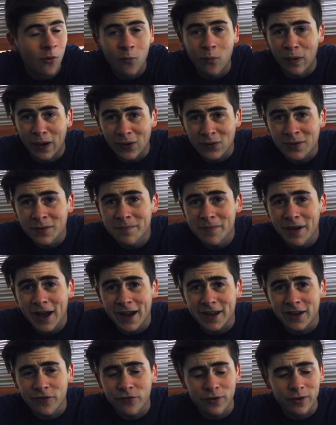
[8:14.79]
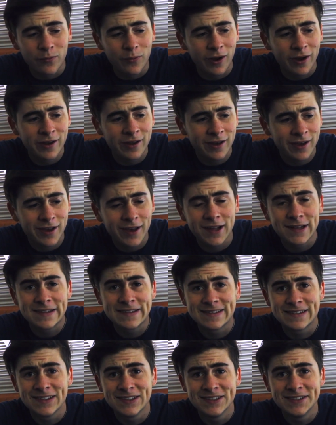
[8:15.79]
Welcome back everyone.
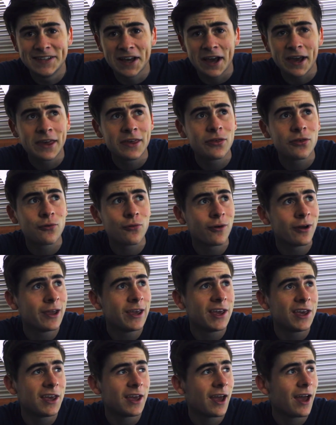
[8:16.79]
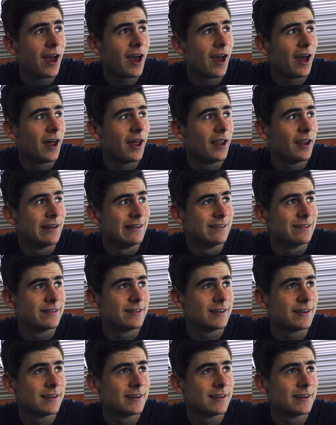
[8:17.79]
It's day 3 and